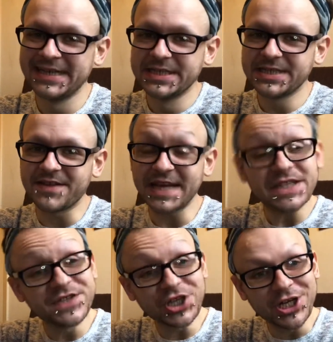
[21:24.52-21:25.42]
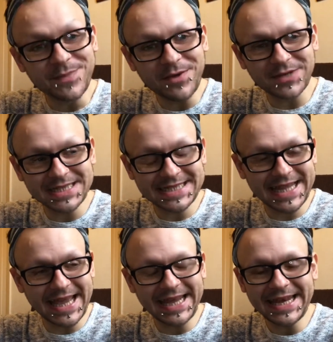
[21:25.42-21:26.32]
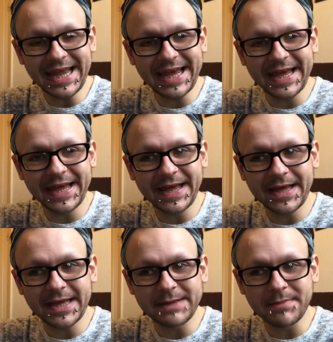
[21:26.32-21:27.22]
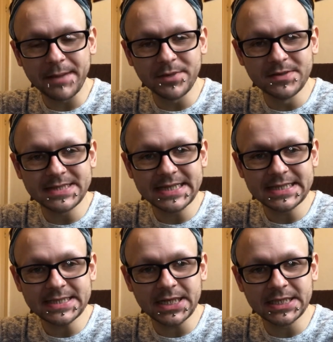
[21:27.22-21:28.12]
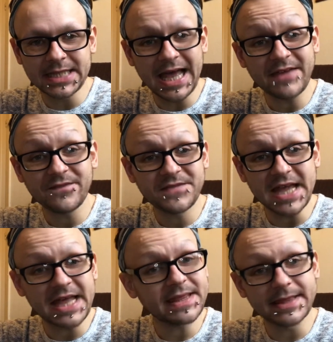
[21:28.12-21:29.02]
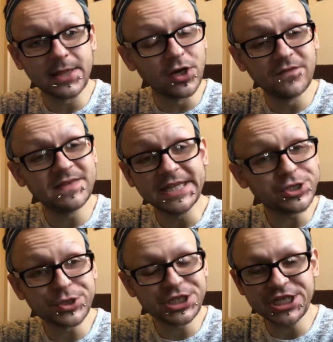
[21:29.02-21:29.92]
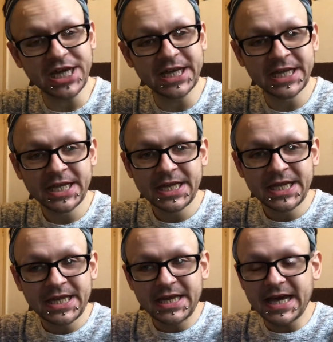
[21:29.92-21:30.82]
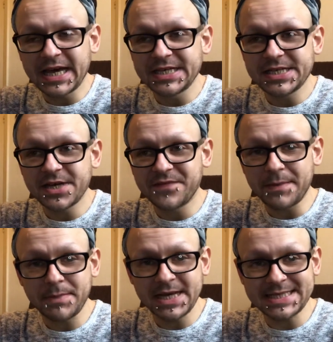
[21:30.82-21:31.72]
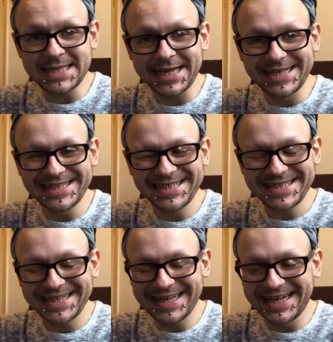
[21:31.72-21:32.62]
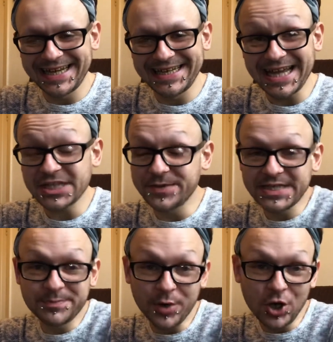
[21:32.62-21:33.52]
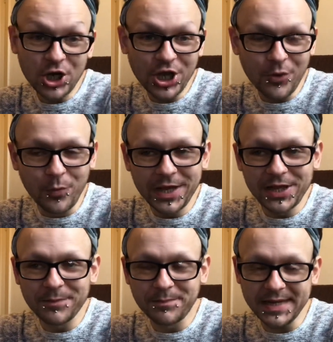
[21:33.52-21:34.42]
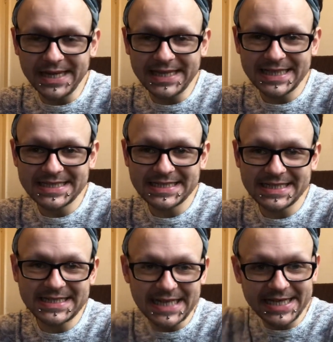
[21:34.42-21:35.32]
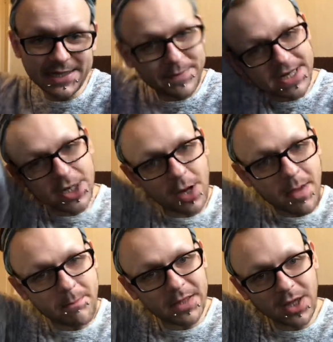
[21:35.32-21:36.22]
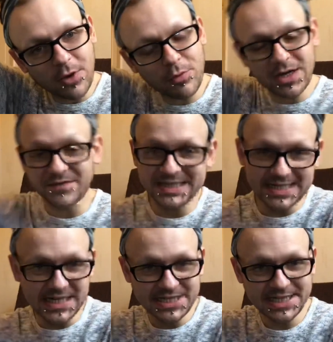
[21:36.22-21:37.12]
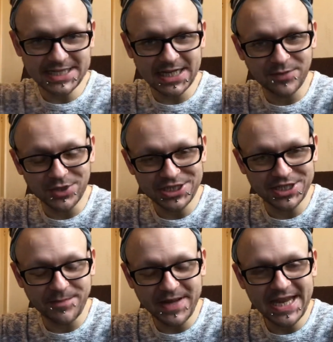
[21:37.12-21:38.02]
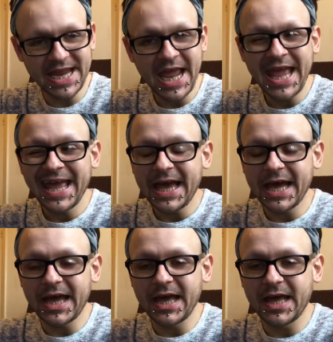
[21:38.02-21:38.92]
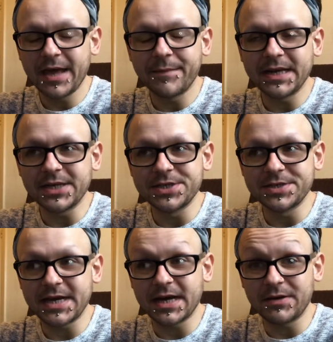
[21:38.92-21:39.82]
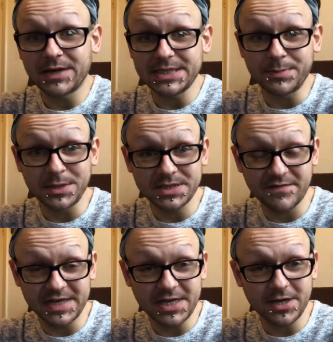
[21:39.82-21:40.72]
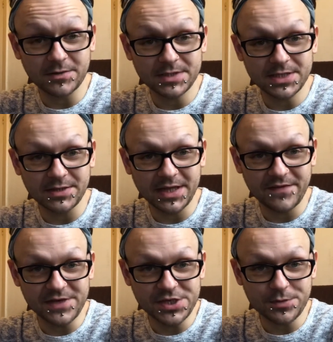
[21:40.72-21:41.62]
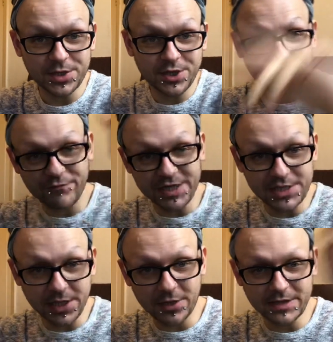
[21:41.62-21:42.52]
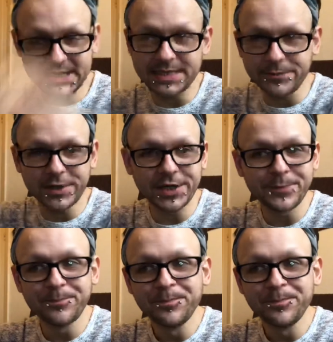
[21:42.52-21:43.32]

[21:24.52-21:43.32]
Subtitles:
So thanks for joining me once again in my musings on life, death, love, literature, and vampire slayage. Next week's book will be listed in the pinned comment below when I've decided exactly what it's going to be. And I'll do that as I post the video, so that if you do want to read along, as it were,